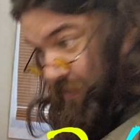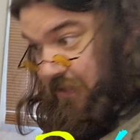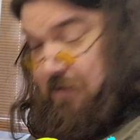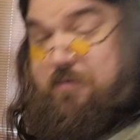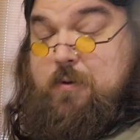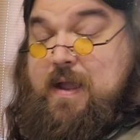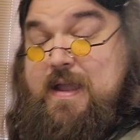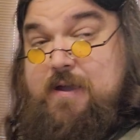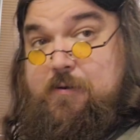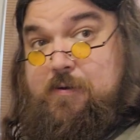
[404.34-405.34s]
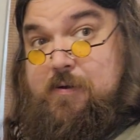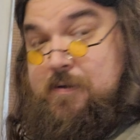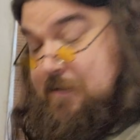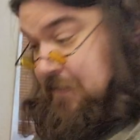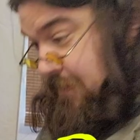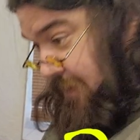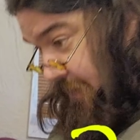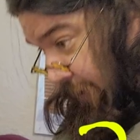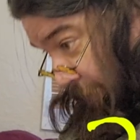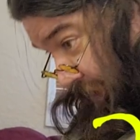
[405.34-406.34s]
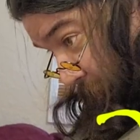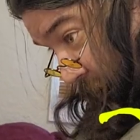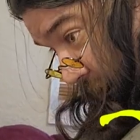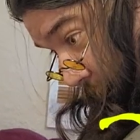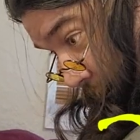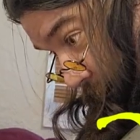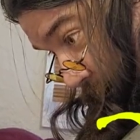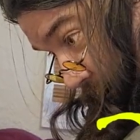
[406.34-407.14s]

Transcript: You don't know how. Let's go pick him up.